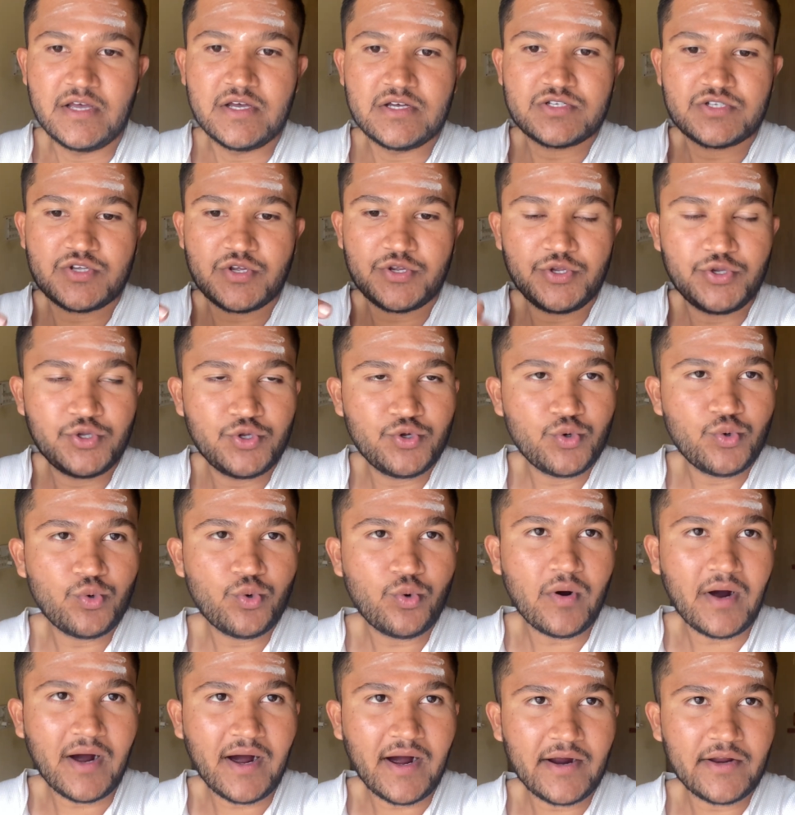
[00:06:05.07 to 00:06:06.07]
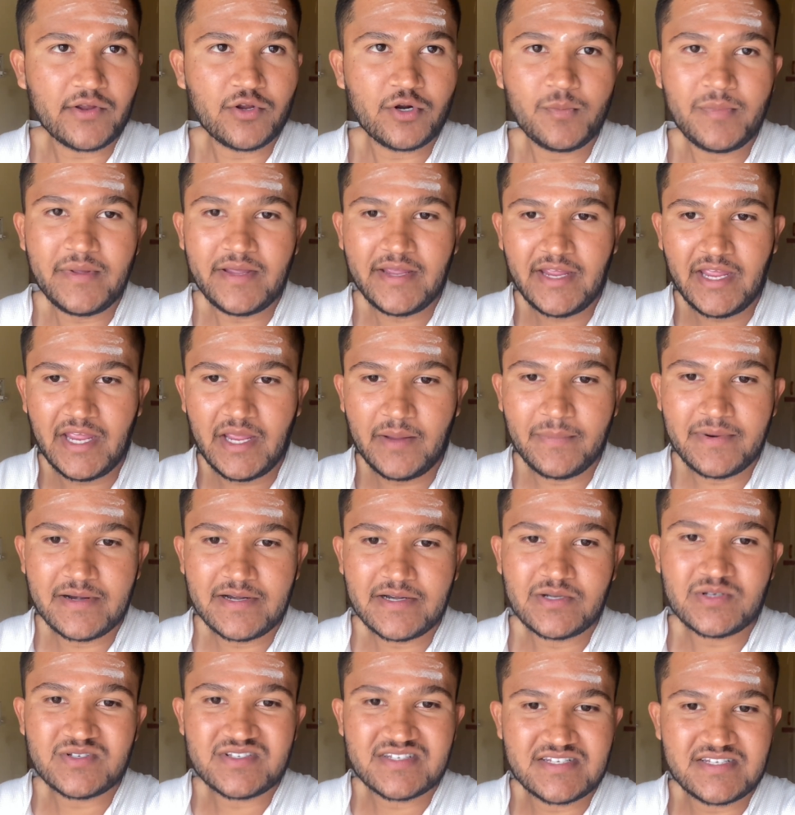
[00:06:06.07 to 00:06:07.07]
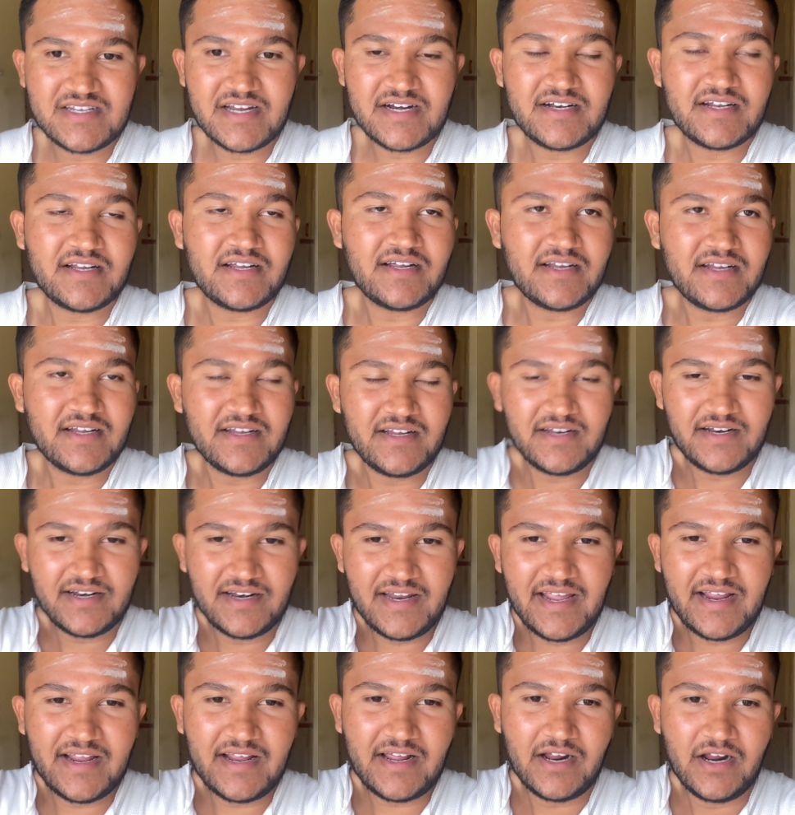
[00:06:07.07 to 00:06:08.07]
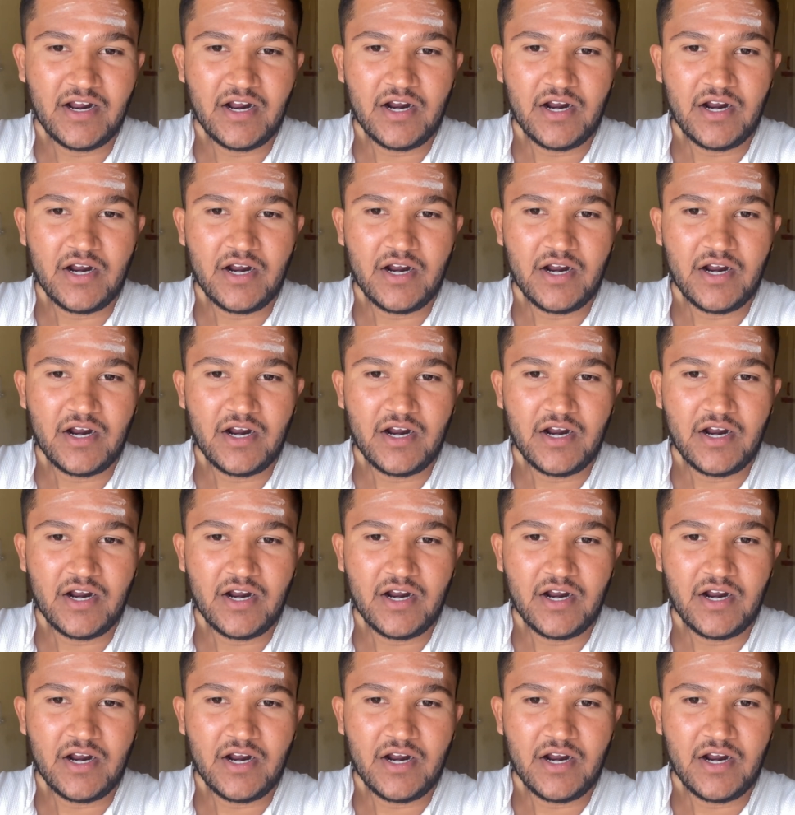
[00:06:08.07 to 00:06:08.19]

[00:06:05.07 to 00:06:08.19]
so you uh, you'll be able to sit like